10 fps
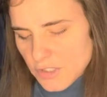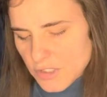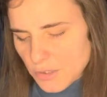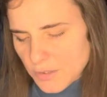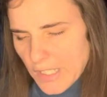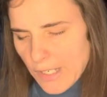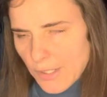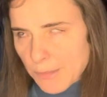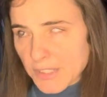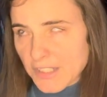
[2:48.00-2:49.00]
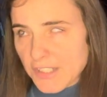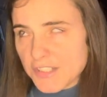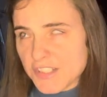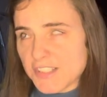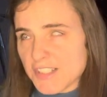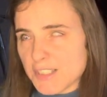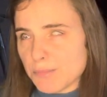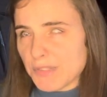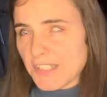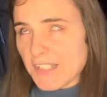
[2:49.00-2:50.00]
So now I'm gonna just
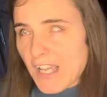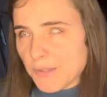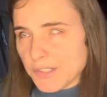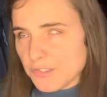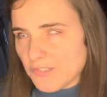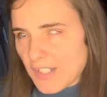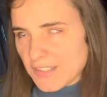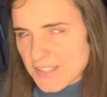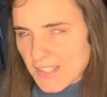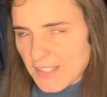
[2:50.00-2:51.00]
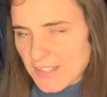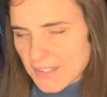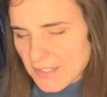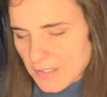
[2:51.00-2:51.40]
explain how you find the setting.